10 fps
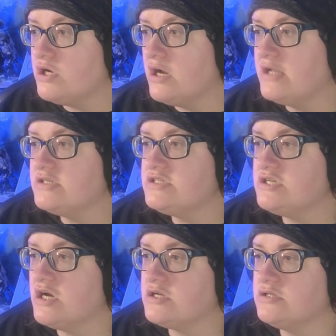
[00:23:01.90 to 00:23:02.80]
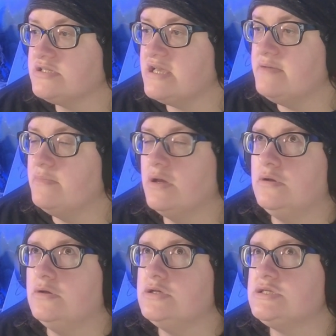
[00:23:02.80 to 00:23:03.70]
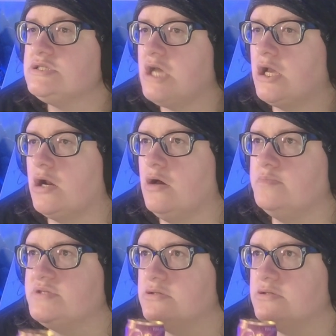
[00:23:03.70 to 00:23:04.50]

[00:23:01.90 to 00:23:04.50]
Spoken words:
and startles him. Cyclops.